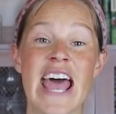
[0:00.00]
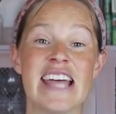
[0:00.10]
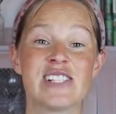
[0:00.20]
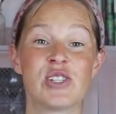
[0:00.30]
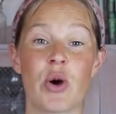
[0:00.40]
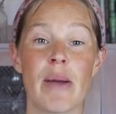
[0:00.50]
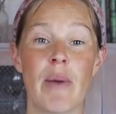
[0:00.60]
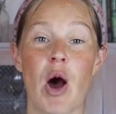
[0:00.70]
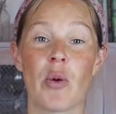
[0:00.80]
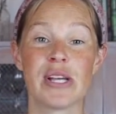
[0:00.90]
and so
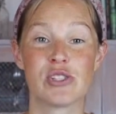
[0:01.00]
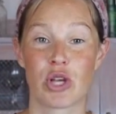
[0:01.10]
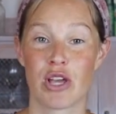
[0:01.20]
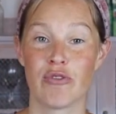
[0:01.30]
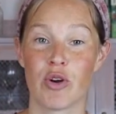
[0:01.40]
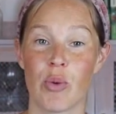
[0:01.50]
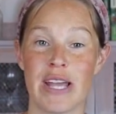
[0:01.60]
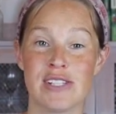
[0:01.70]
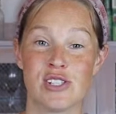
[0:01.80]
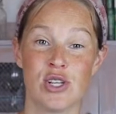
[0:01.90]
I'm always looking for
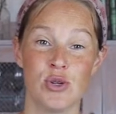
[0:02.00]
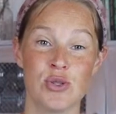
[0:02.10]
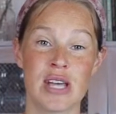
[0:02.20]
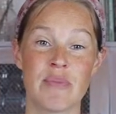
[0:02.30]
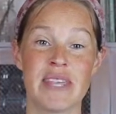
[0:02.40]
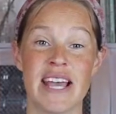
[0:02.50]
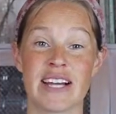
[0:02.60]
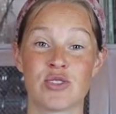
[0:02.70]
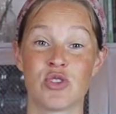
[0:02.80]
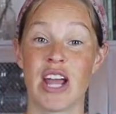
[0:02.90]
ways to use up the
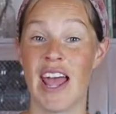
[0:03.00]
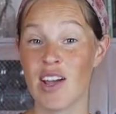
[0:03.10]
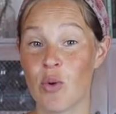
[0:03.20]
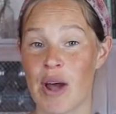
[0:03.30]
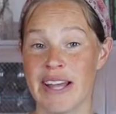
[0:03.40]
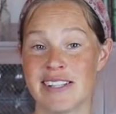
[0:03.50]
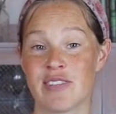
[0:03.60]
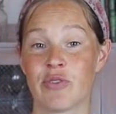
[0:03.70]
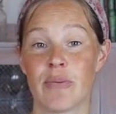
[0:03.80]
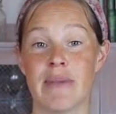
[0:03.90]
extra egg
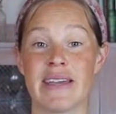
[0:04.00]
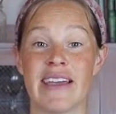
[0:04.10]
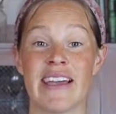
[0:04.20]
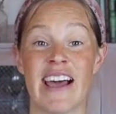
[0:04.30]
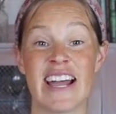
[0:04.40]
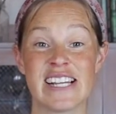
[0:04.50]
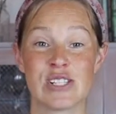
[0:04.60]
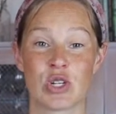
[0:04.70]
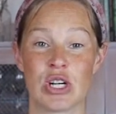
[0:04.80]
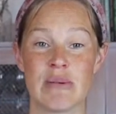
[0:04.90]
whites from making
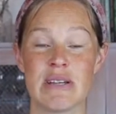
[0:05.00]
ice cream.